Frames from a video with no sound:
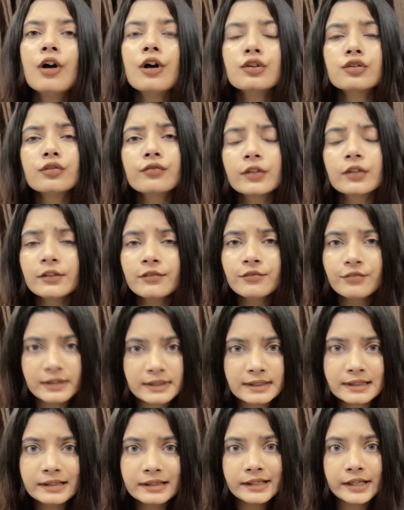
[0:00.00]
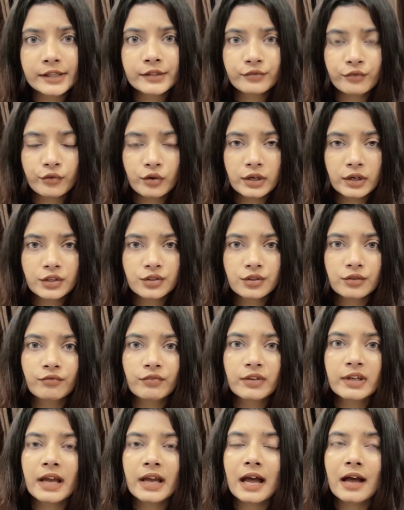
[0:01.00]
So for the physical exfoliation,
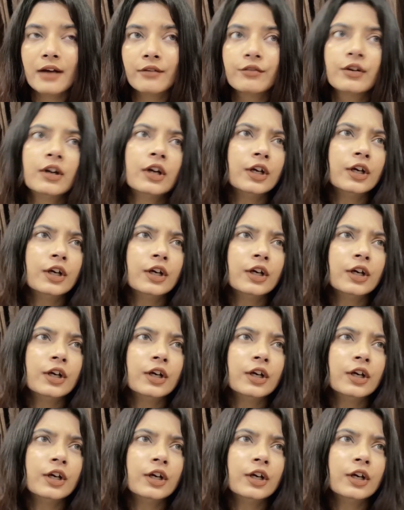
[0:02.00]
we have